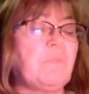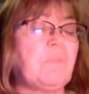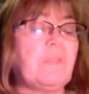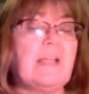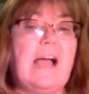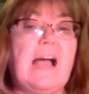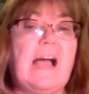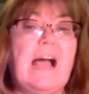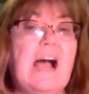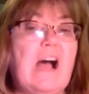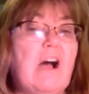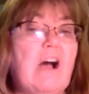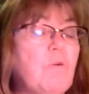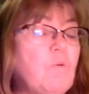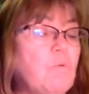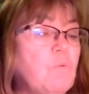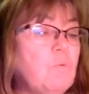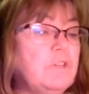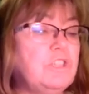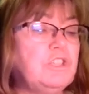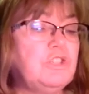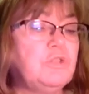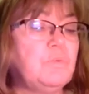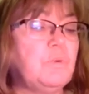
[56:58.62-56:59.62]
How
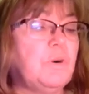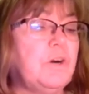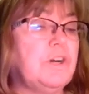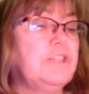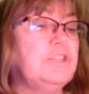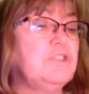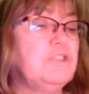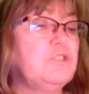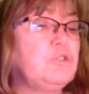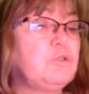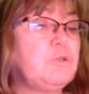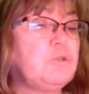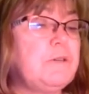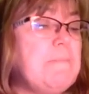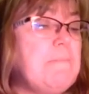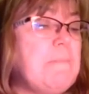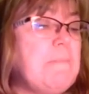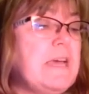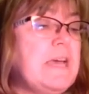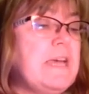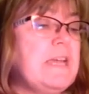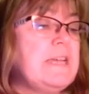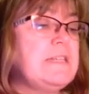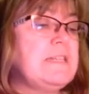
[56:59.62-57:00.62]
would you want your
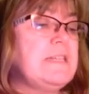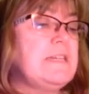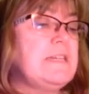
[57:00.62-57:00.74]
treatment?